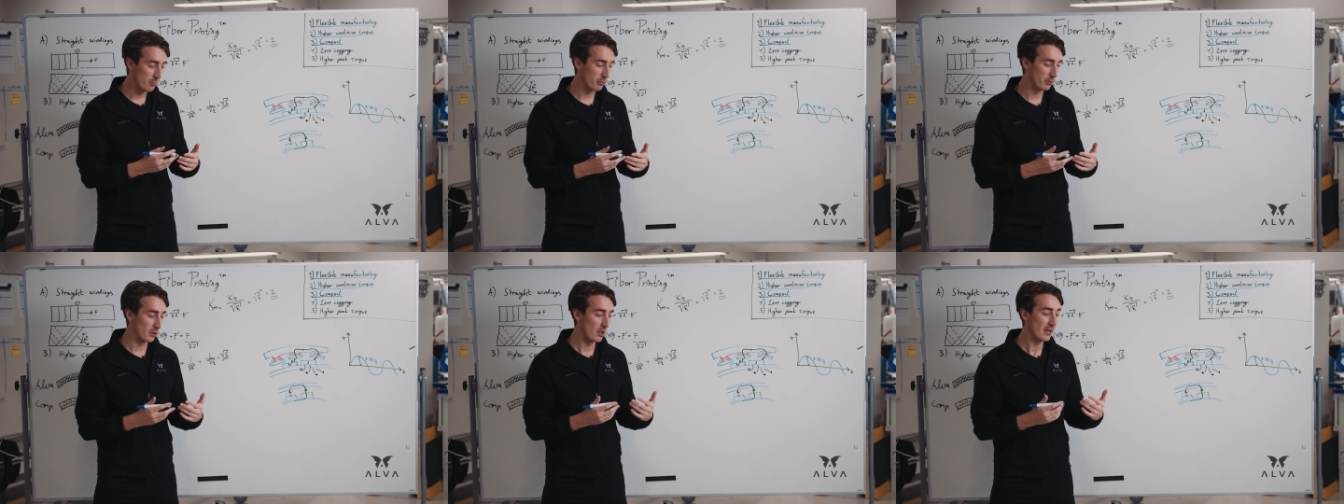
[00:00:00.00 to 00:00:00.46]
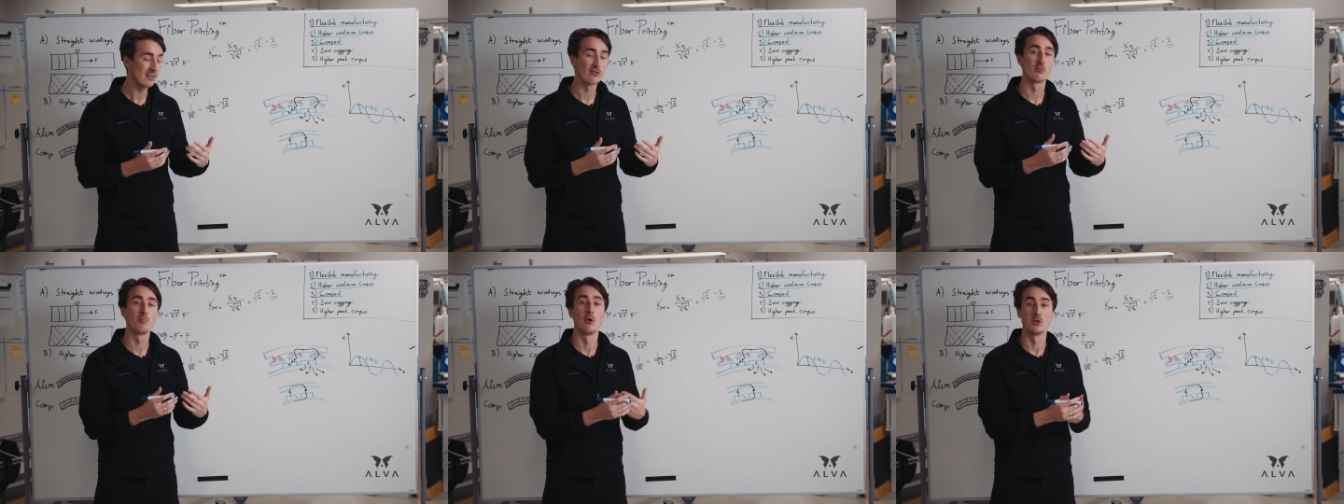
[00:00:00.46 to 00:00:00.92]
But like a
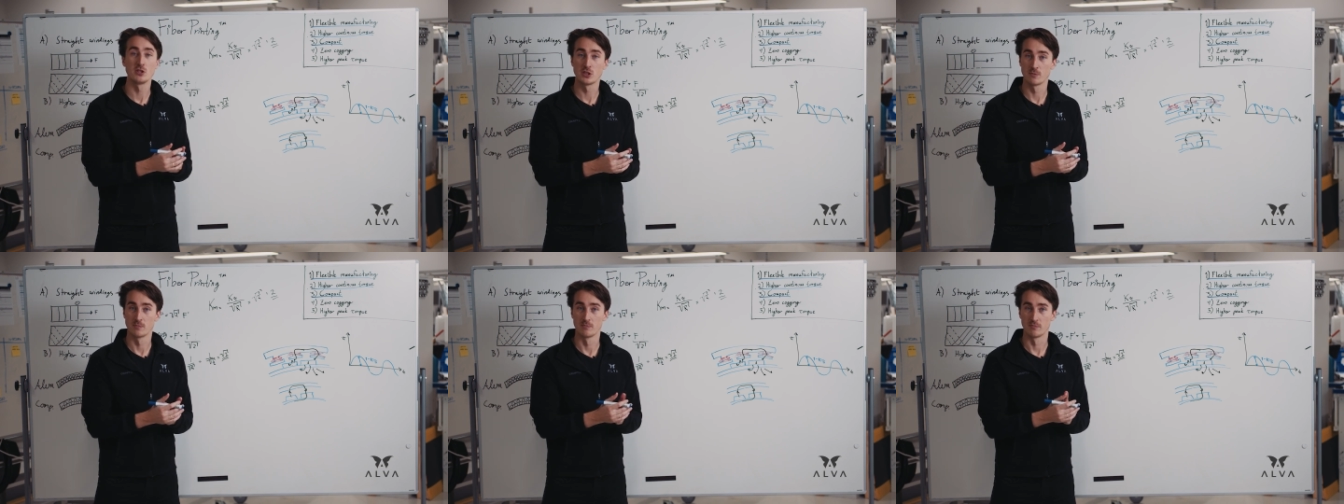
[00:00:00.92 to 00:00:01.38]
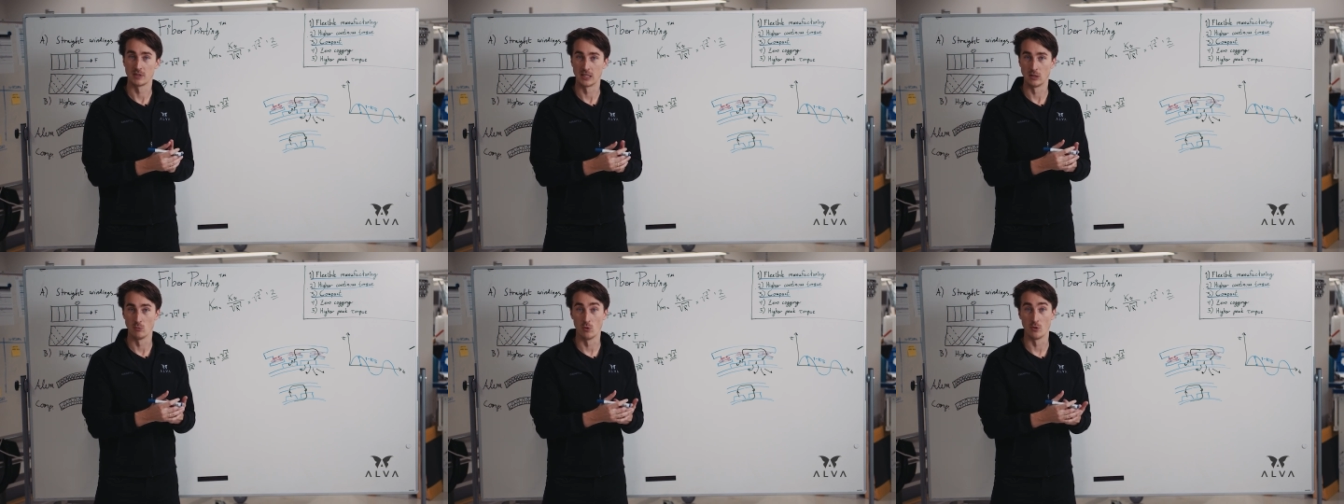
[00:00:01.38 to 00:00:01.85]
sponge
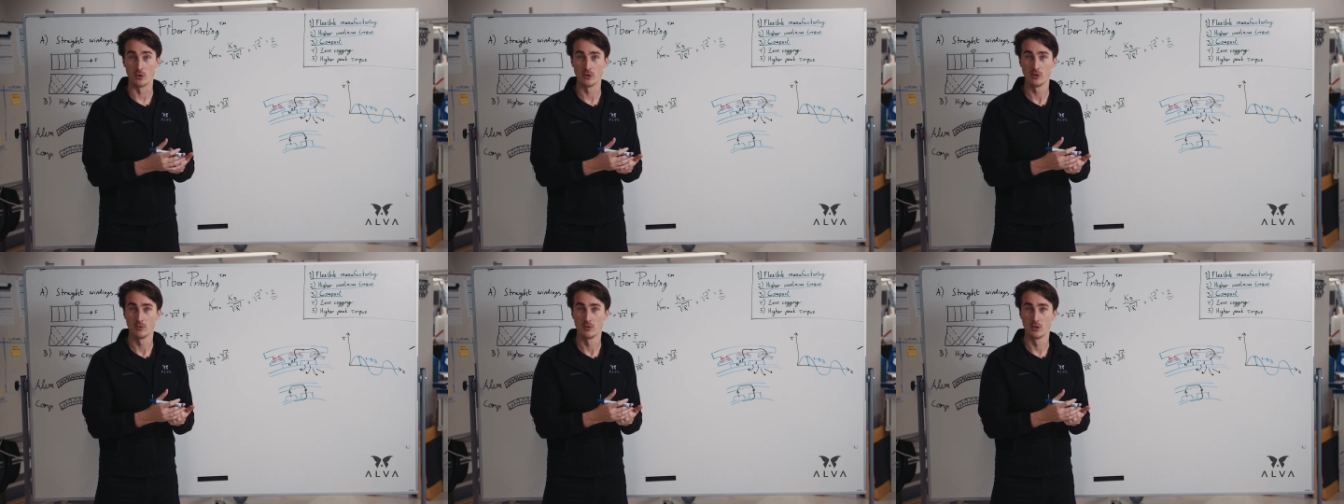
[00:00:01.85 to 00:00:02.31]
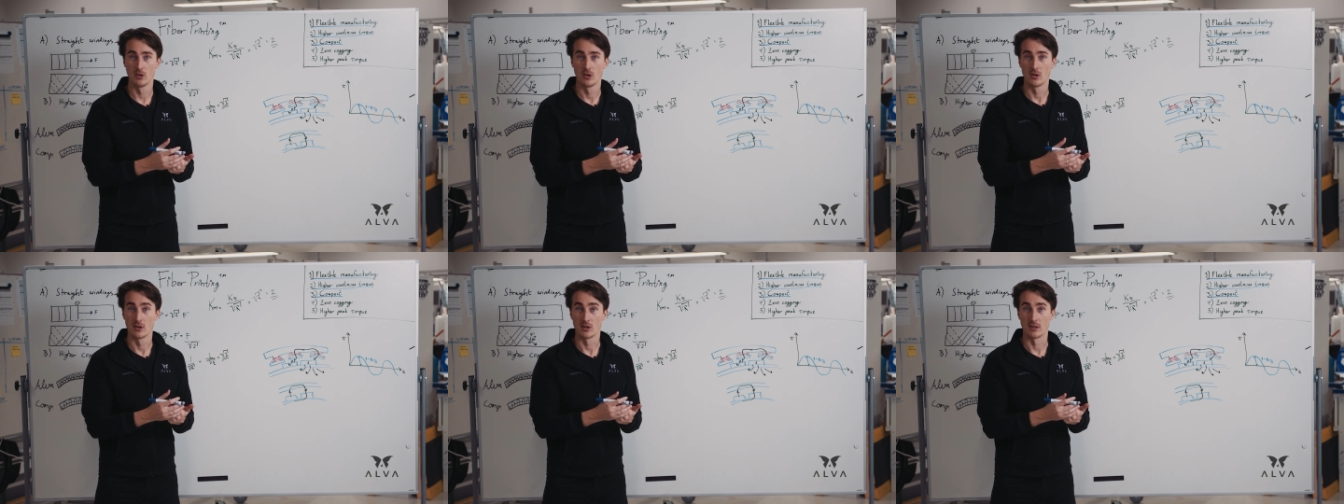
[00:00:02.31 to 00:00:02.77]
in water
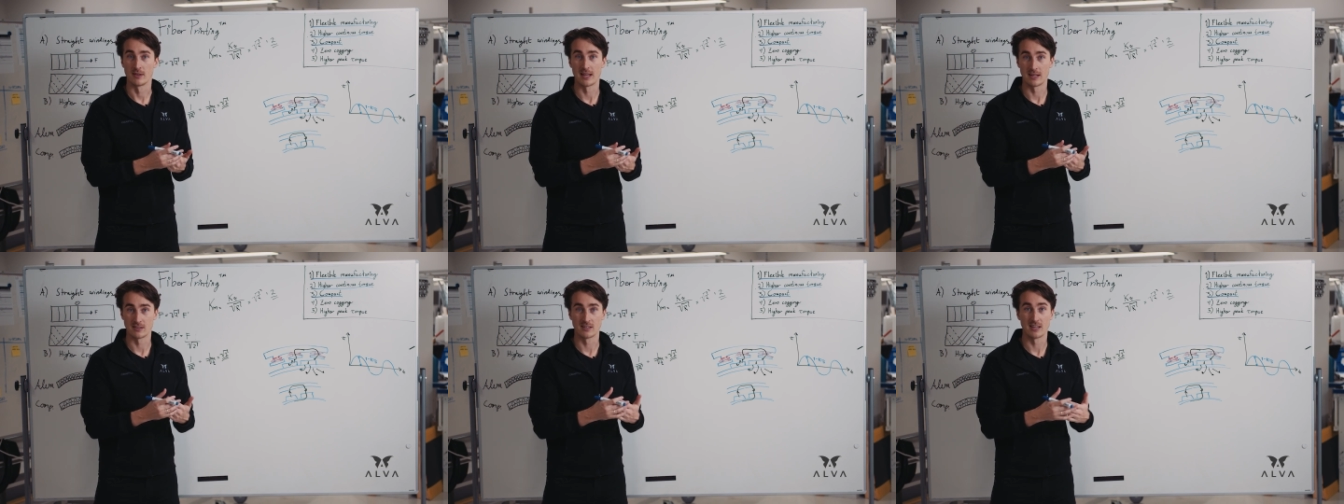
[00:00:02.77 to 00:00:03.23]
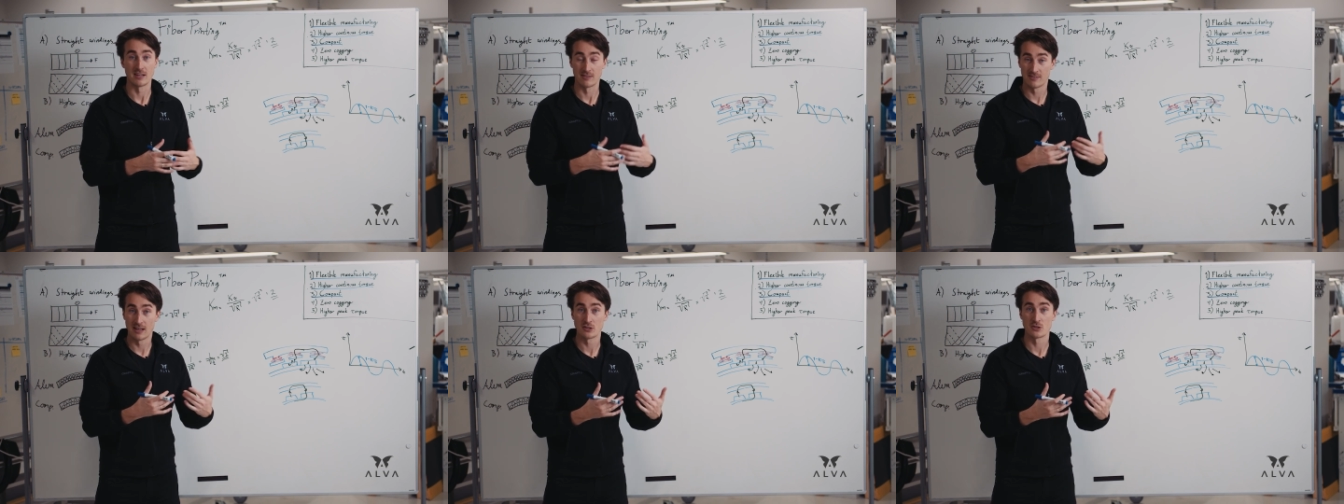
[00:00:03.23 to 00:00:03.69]
that gets
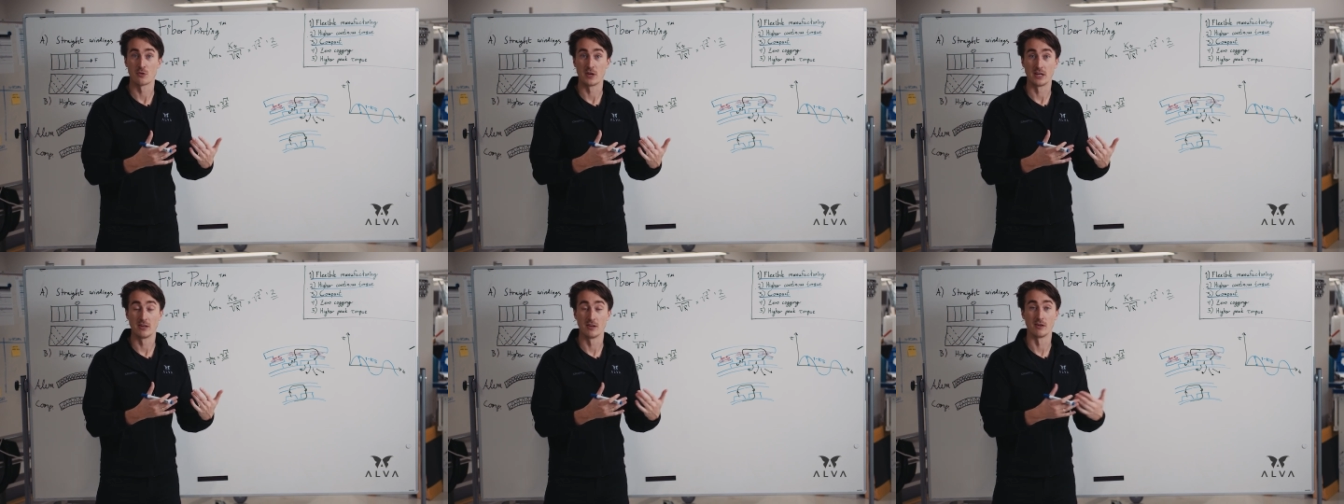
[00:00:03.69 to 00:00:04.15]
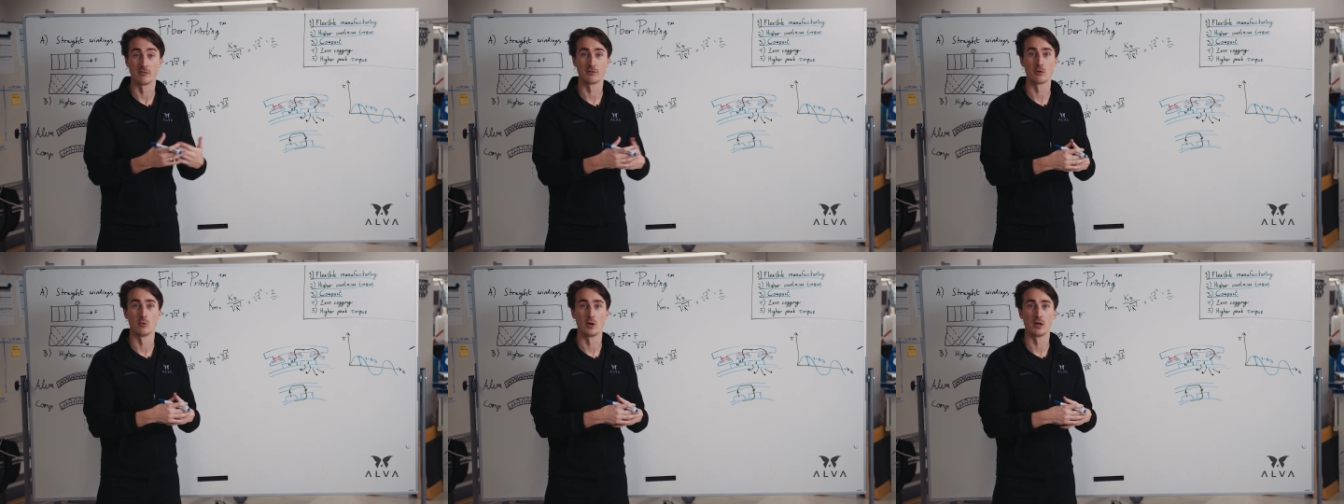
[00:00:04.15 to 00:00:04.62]
saturated
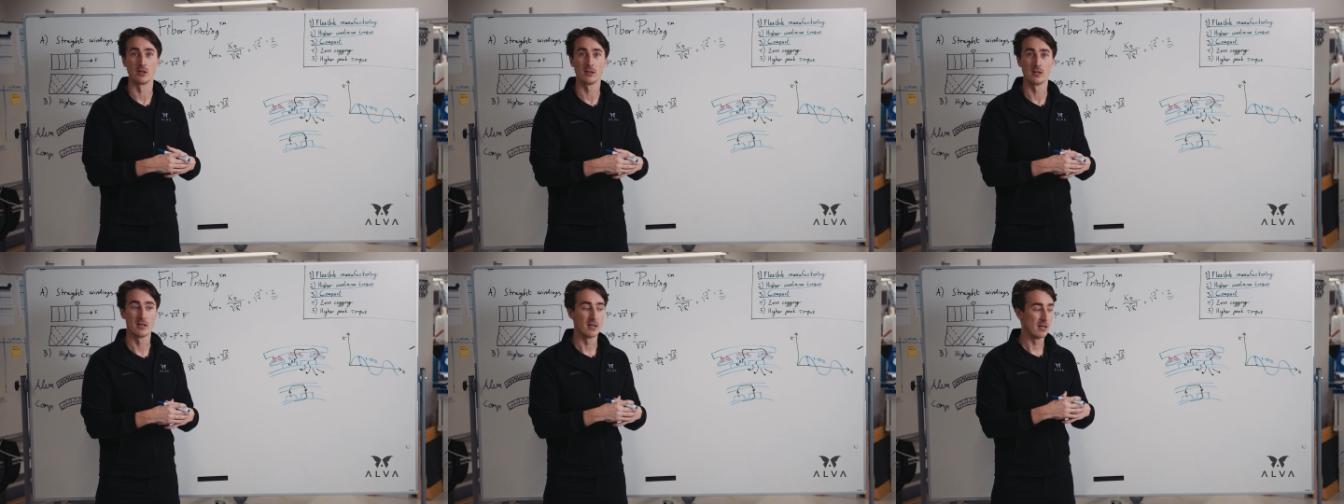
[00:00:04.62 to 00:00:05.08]
after a while,